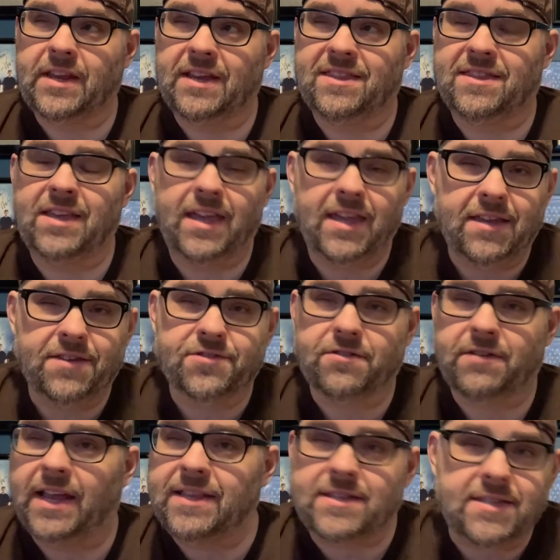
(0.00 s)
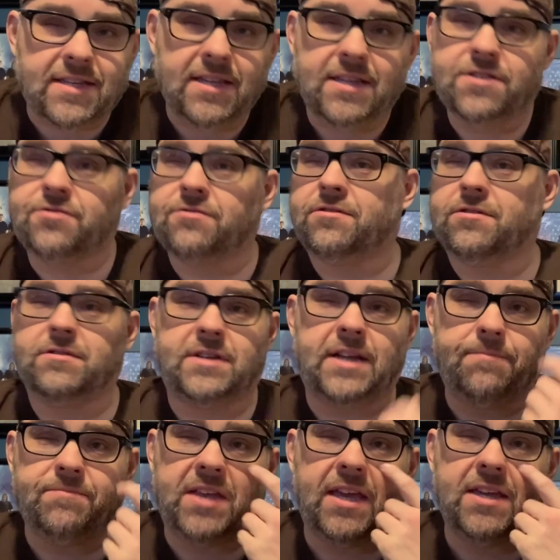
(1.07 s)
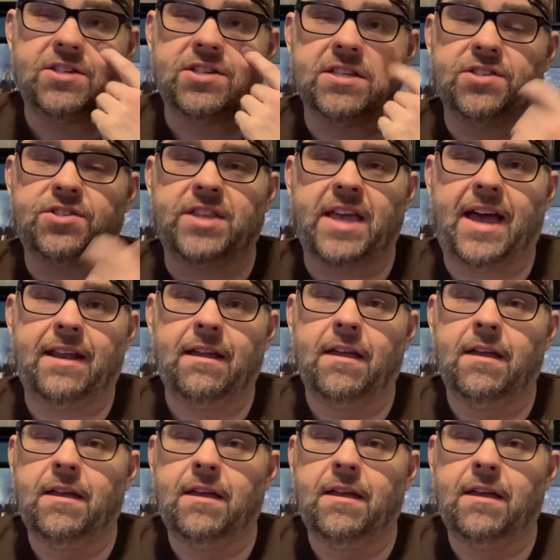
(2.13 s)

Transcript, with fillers: things or entities or temptations that